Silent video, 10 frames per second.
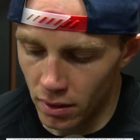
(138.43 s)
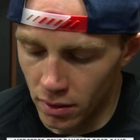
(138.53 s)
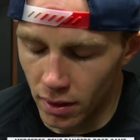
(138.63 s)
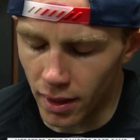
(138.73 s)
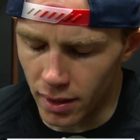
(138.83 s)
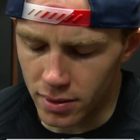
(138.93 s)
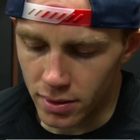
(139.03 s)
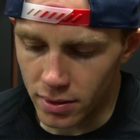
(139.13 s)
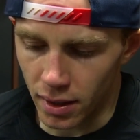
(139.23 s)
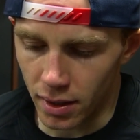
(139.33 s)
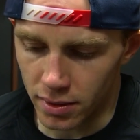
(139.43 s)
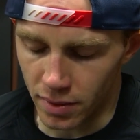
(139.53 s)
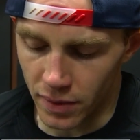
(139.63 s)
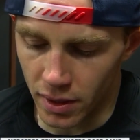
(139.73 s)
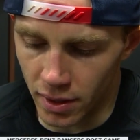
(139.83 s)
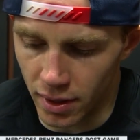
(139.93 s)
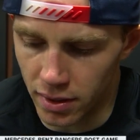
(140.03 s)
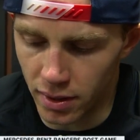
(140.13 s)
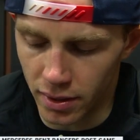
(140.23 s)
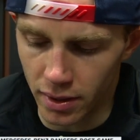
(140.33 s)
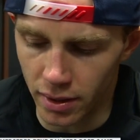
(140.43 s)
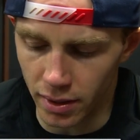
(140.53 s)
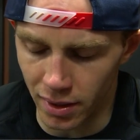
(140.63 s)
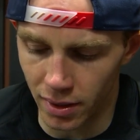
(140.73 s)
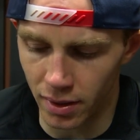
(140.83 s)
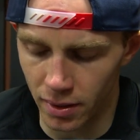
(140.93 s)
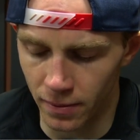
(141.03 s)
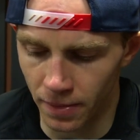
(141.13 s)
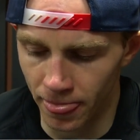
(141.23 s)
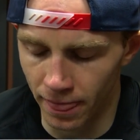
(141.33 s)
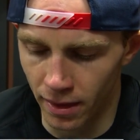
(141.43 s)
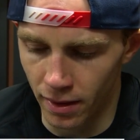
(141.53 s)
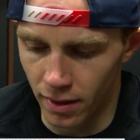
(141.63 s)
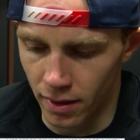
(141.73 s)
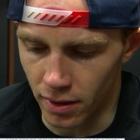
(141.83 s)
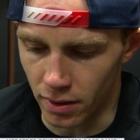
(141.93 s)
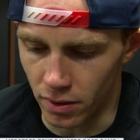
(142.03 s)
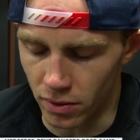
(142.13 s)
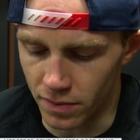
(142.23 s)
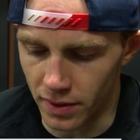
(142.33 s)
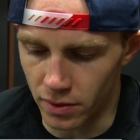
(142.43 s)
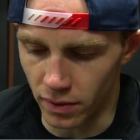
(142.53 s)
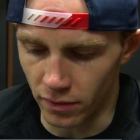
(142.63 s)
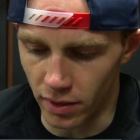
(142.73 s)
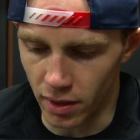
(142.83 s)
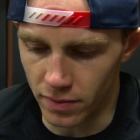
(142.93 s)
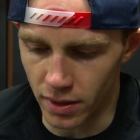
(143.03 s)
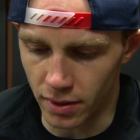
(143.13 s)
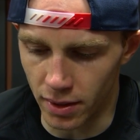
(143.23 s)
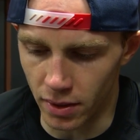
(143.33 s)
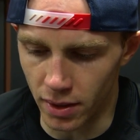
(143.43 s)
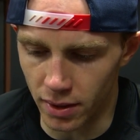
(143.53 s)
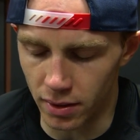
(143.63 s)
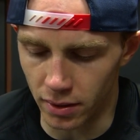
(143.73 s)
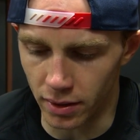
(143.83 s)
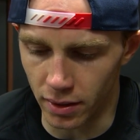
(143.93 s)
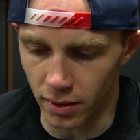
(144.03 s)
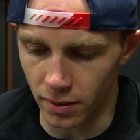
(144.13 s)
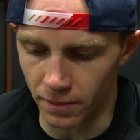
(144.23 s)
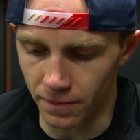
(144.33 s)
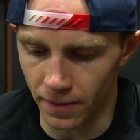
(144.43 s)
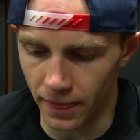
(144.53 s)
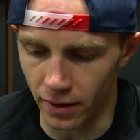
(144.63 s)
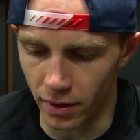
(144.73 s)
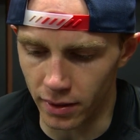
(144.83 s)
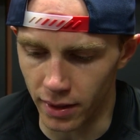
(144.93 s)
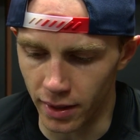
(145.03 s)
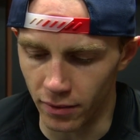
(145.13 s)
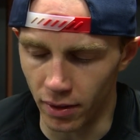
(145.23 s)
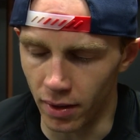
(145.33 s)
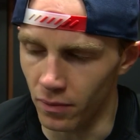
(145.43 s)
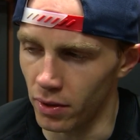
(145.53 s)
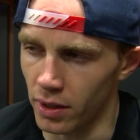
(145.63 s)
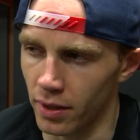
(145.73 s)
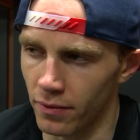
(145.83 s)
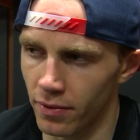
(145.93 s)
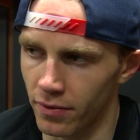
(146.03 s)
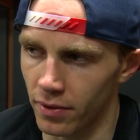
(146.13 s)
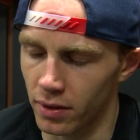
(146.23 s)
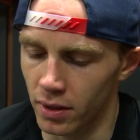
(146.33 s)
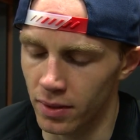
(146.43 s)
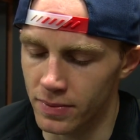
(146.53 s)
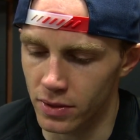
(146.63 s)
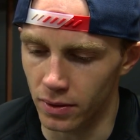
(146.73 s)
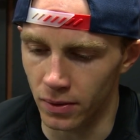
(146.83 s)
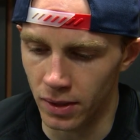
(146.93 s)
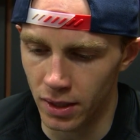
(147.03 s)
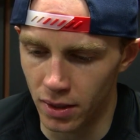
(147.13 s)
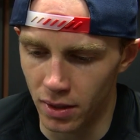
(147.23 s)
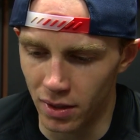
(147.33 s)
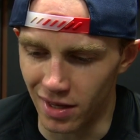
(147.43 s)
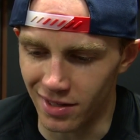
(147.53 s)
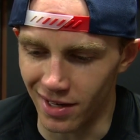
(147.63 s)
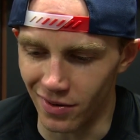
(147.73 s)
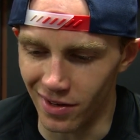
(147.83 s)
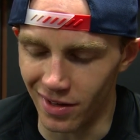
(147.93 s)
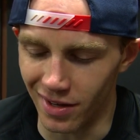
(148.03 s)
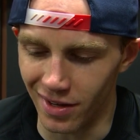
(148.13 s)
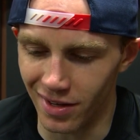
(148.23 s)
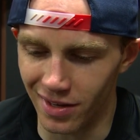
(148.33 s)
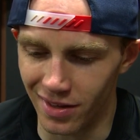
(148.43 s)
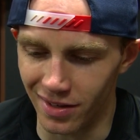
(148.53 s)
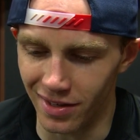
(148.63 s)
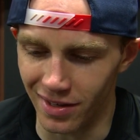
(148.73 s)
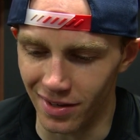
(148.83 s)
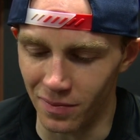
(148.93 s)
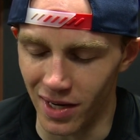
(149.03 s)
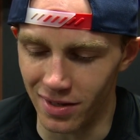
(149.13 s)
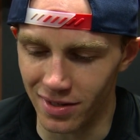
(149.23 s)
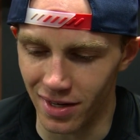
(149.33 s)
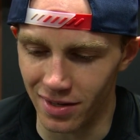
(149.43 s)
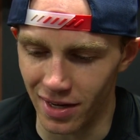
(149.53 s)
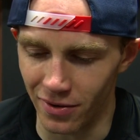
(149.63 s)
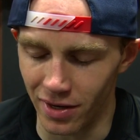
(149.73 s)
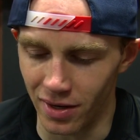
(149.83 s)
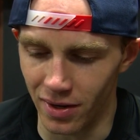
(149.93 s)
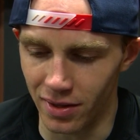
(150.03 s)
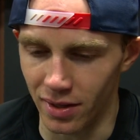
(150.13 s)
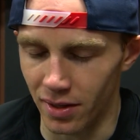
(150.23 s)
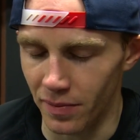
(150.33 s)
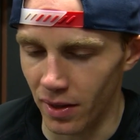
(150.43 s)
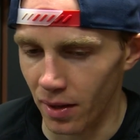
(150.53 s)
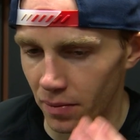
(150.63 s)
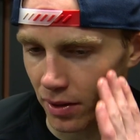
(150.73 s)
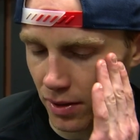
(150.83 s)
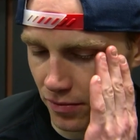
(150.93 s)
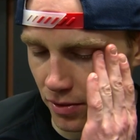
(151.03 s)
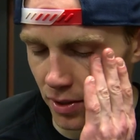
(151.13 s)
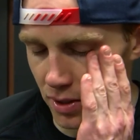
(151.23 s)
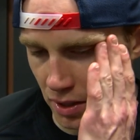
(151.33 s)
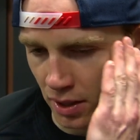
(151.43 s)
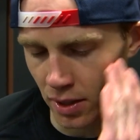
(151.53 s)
Yeah, it's nice. I mean, I think, it's been 12 games here now, and I think, I think I have a lot more to give for the team. So that's kind of where the mindset is at right now. I think it can be a lot better for us.